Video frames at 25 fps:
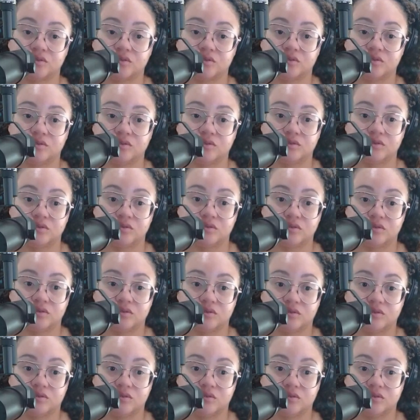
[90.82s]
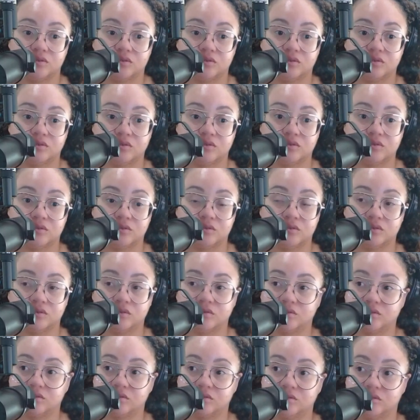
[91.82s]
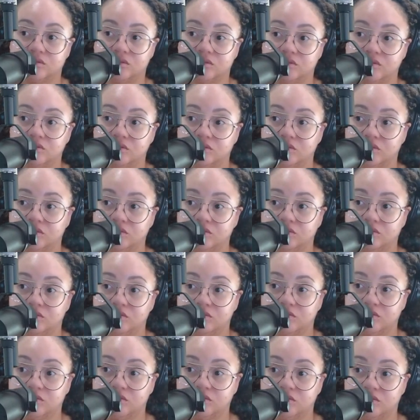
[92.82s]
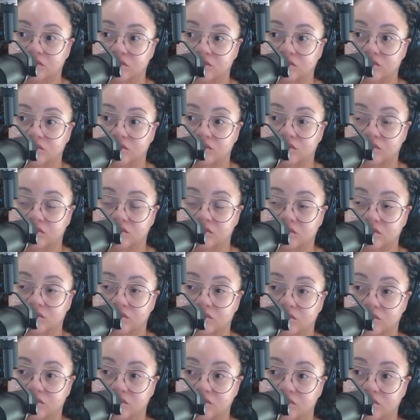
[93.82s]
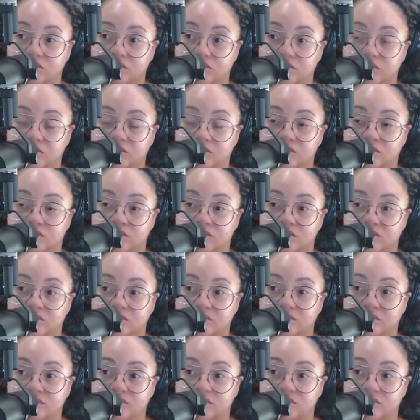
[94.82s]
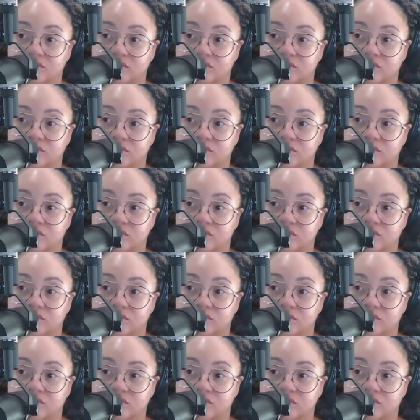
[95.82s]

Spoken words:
No words are spoken by the person on screen.